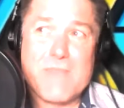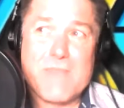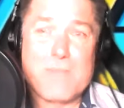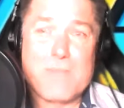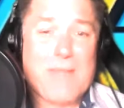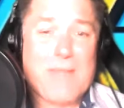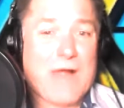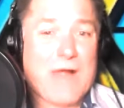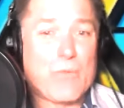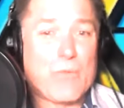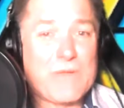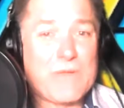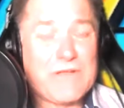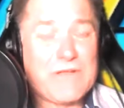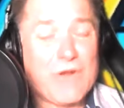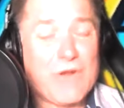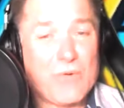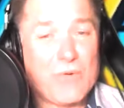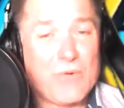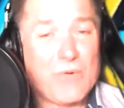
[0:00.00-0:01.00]
back
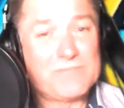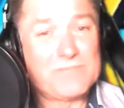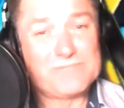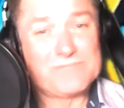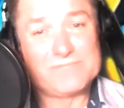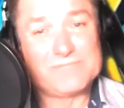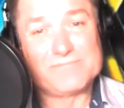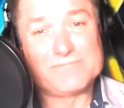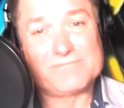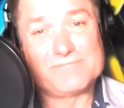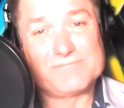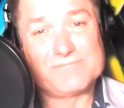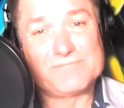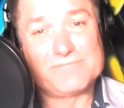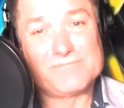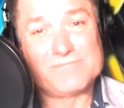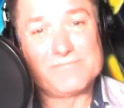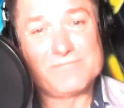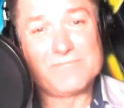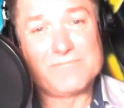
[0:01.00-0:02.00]
window
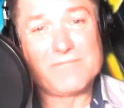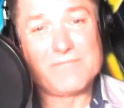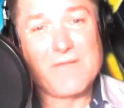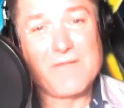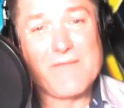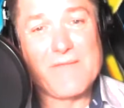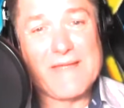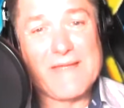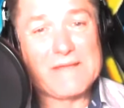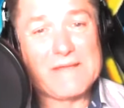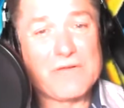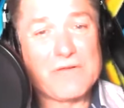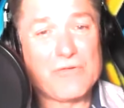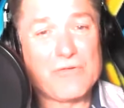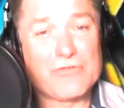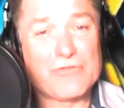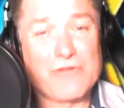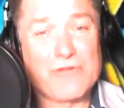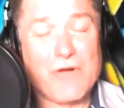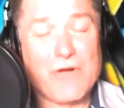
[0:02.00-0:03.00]
on that little
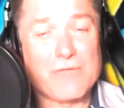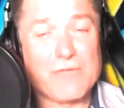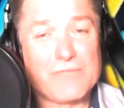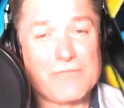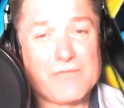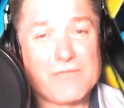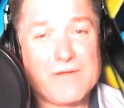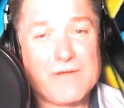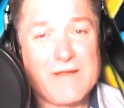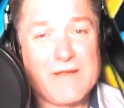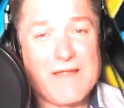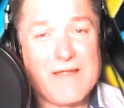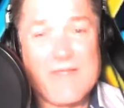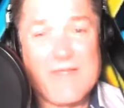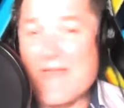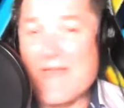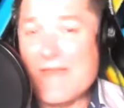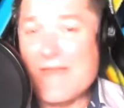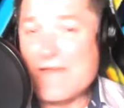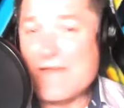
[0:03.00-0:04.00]
shelf,
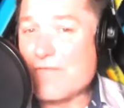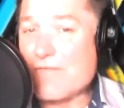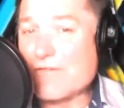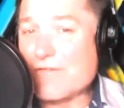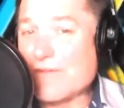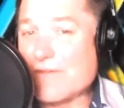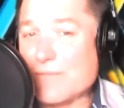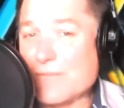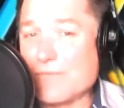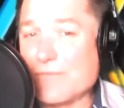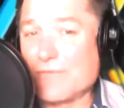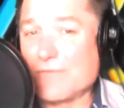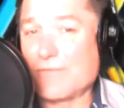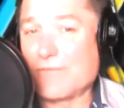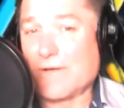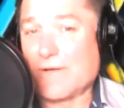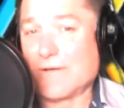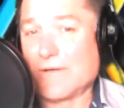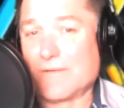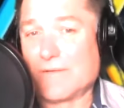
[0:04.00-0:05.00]
that never seems to
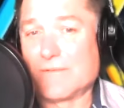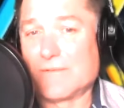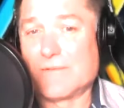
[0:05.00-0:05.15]
fade.